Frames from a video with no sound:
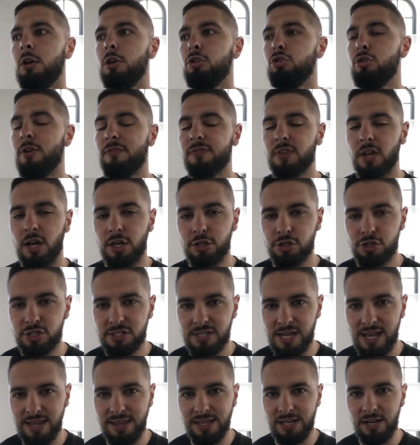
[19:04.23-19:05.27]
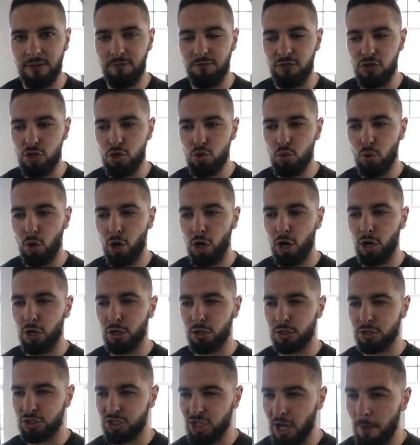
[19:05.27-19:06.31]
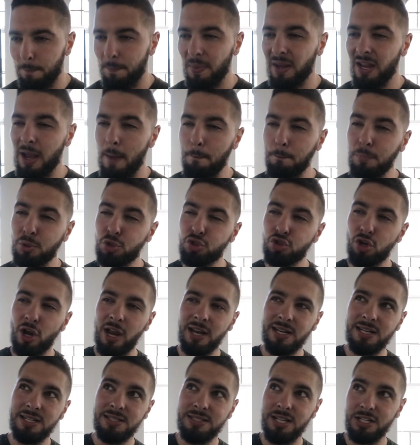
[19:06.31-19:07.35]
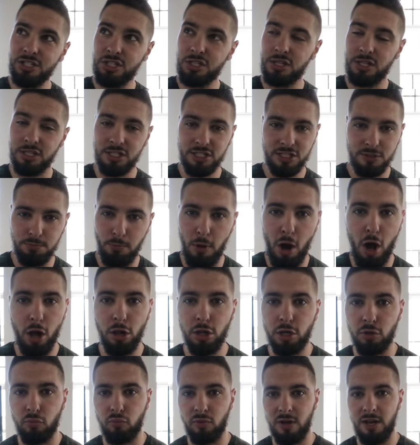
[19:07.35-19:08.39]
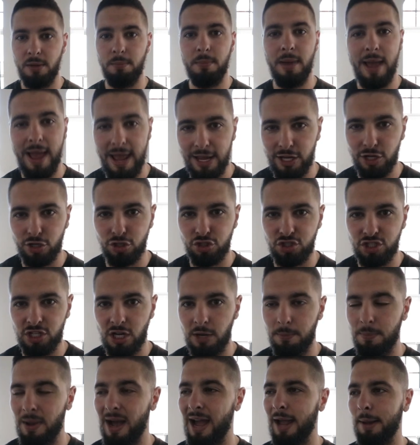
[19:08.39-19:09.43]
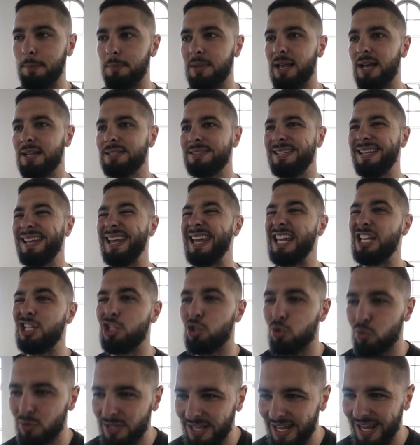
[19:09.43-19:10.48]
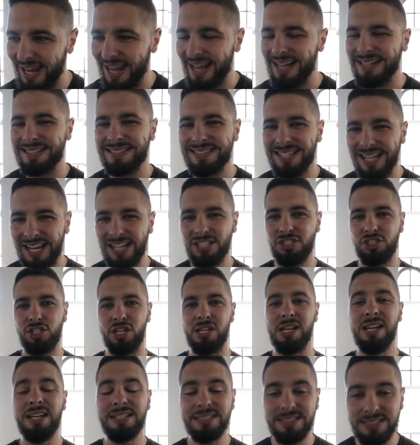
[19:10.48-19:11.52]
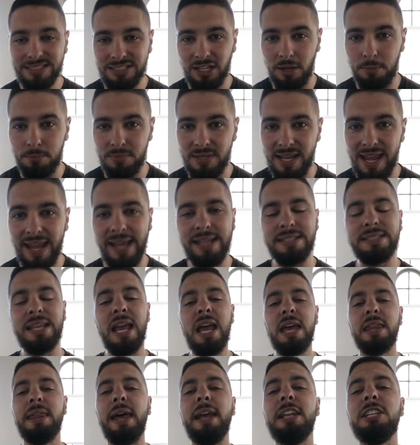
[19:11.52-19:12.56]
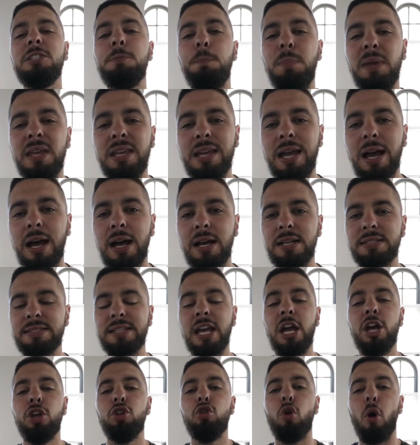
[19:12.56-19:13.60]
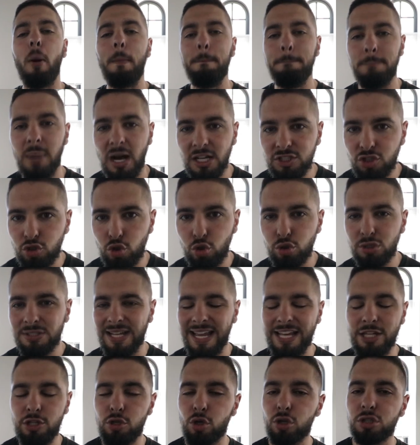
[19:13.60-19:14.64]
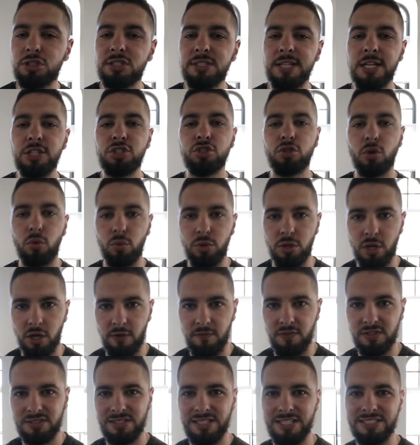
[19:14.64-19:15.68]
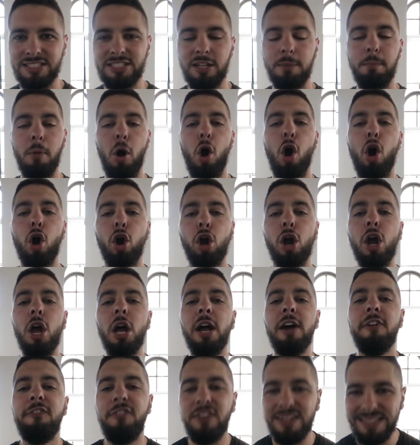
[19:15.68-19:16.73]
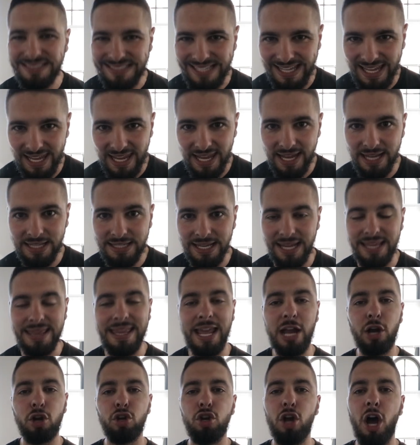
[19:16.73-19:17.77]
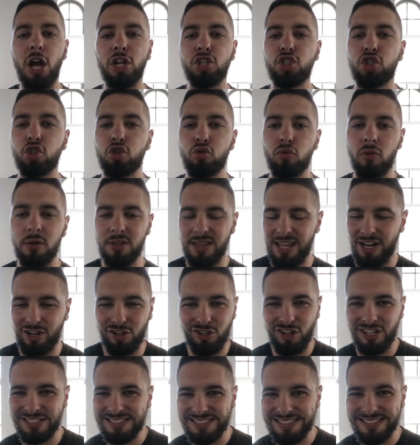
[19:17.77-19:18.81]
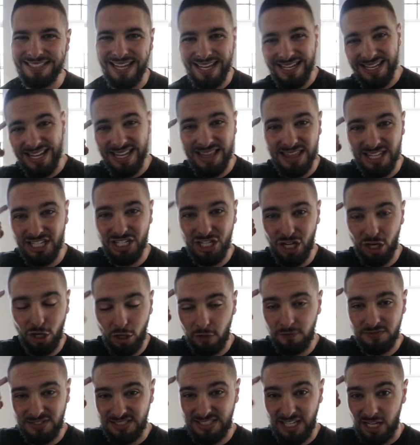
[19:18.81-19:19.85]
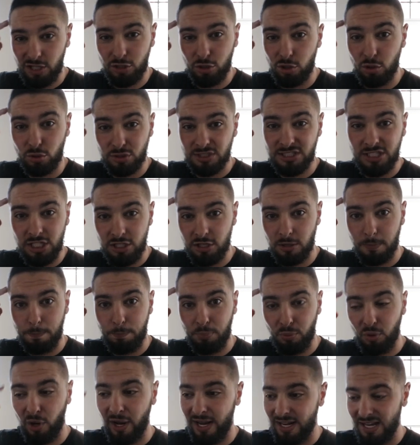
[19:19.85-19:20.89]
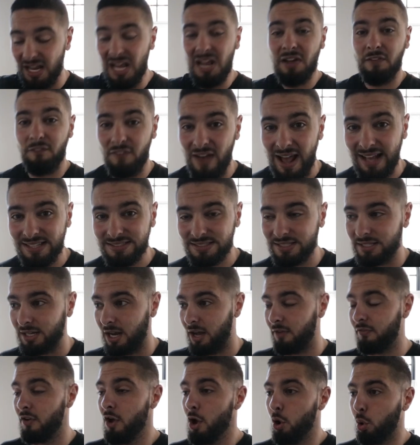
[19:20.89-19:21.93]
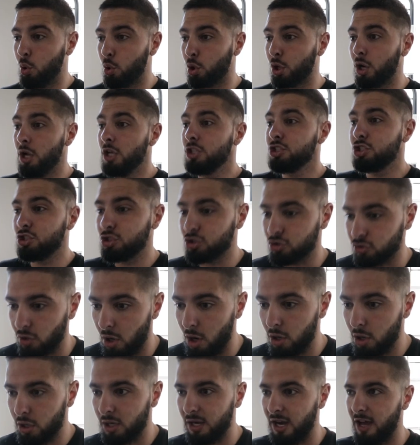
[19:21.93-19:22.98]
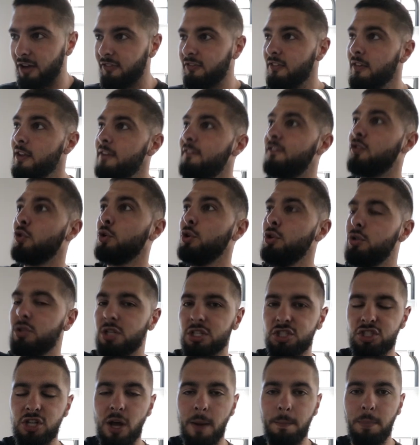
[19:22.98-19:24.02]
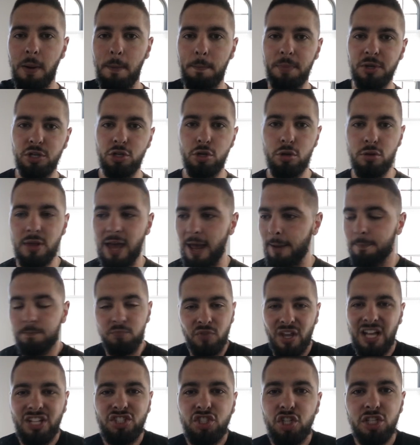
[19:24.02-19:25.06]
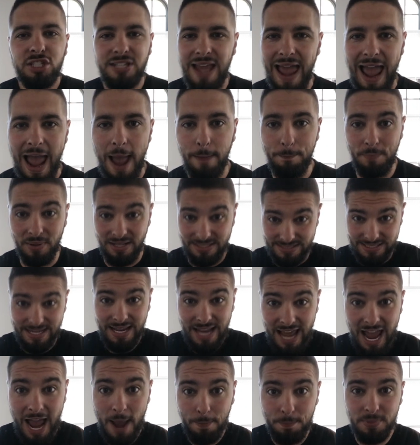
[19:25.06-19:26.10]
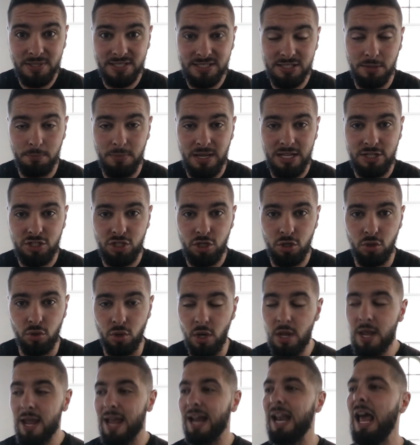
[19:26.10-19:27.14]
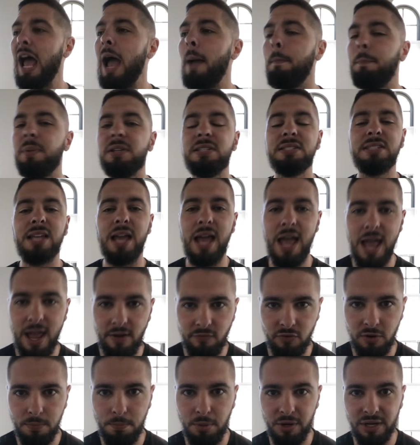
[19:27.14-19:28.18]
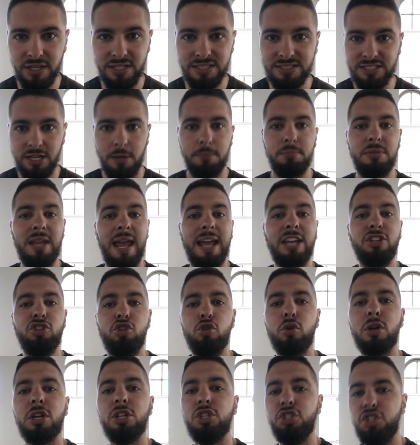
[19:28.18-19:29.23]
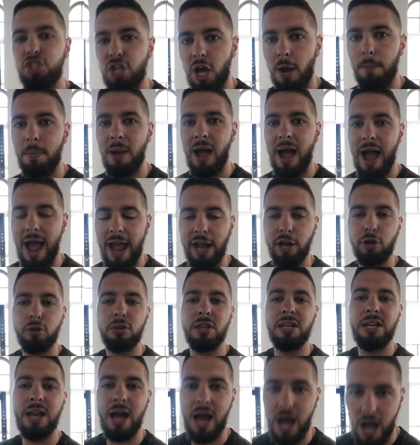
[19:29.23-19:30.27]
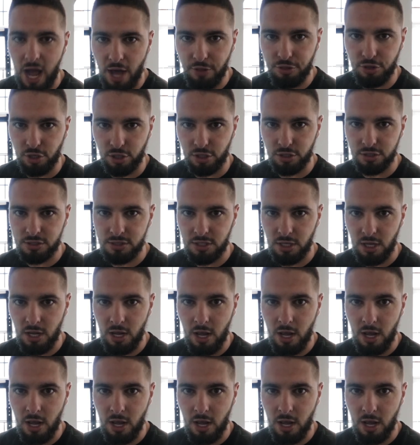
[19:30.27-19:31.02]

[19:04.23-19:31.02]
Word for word: you have to understand that if you are jumping up and trying to touch the smaller rim at your gym, I am guessing, and you can't touch it some days, that is because your muscles and your central nervous system are fatigued, and they are not sending the nerve signals to your brain fast enough or strong enough for you to jump up and do that. It just happens. It happens to me too. It happens to everybody. Some days you can jump higher than others,